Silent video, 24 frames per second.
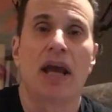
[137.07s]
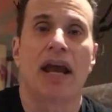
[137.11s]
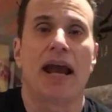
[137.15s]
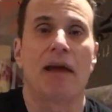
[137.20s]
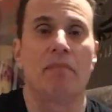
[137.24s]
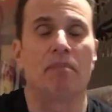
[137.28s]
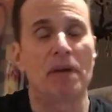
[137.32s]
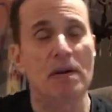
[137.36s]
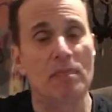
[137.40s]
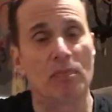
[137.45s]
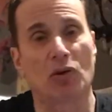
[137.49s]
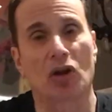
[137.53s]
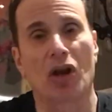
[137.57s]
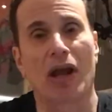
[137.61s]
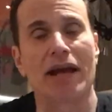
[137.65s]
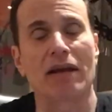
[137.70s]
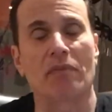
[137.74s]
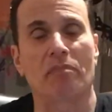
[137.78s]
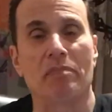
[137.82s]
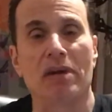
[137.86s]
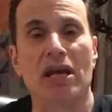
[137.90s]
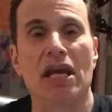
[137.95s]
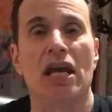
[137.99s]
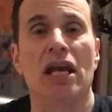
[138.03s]
and people
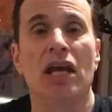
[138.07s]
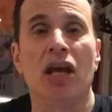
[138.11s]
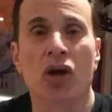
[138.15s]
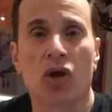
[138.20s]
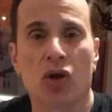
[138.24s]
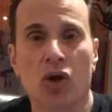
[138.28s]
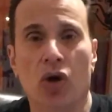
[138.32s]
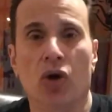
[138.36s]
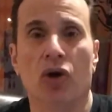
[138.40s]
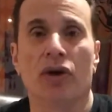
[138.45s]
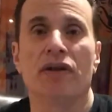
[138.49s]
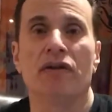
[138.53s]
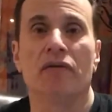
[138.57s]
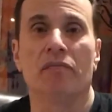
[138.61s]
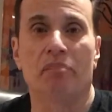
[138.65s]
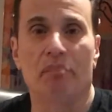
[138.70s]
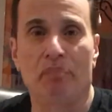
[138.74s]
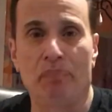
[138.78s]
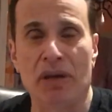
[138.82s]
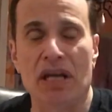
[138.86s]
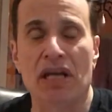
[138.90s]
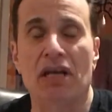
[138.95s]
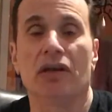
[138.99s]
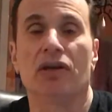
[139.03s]
like me
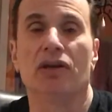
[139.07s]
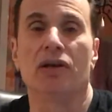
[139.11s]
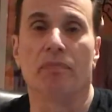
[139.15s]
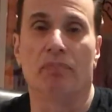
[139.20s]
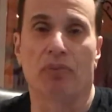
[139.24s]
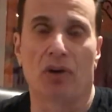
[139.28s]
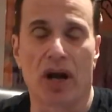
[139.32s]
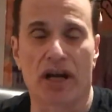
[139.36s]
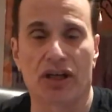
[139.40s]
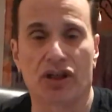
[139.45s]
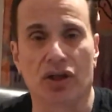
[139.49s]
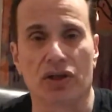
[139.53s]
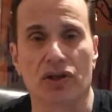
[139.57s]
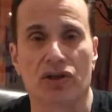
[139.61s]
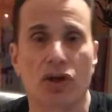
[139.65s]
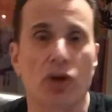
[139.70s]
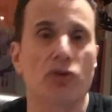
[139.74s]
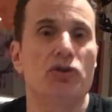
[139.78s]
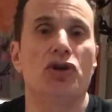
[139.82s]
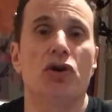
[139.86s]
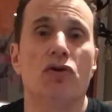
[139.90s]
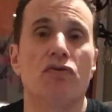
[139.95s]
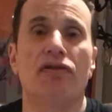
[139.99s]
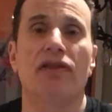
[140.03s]
couldn't beat depression. So
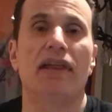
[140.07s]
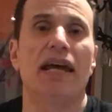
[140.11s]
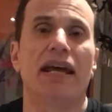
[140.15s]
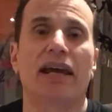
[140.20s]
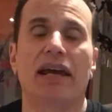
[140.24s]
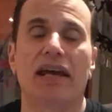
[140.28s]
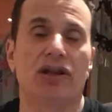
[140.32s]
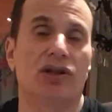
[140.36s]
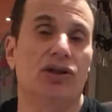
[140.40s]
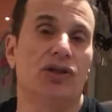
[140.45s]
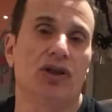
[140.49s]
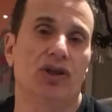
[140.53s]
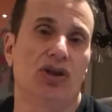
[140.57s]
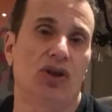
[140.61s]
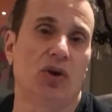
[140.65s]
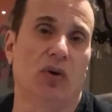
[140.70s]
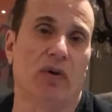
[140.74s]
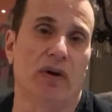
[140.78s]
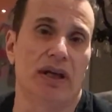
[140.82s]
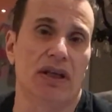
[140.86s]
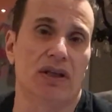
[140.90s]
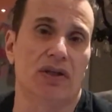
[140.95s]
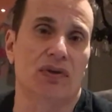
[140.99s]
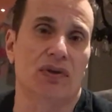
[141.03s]
you think it's a
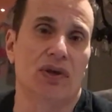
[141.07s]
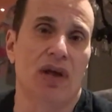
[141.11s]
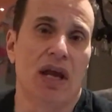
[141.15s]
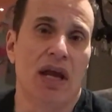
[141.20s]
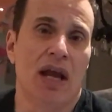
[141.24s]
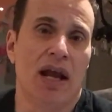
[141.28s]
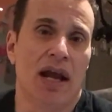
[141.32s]
choice.